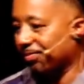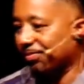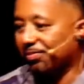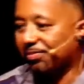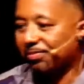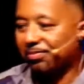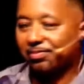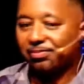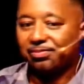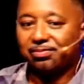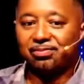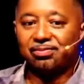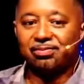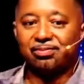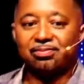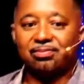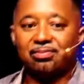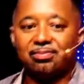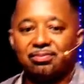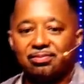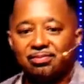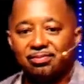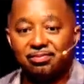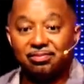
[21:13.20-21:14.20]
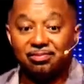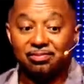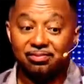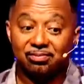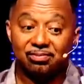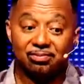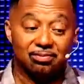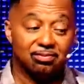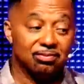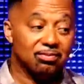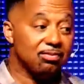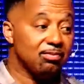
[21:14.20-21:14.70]

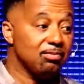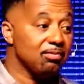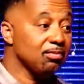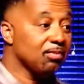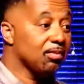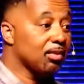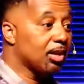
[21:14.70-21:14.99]
[no speech]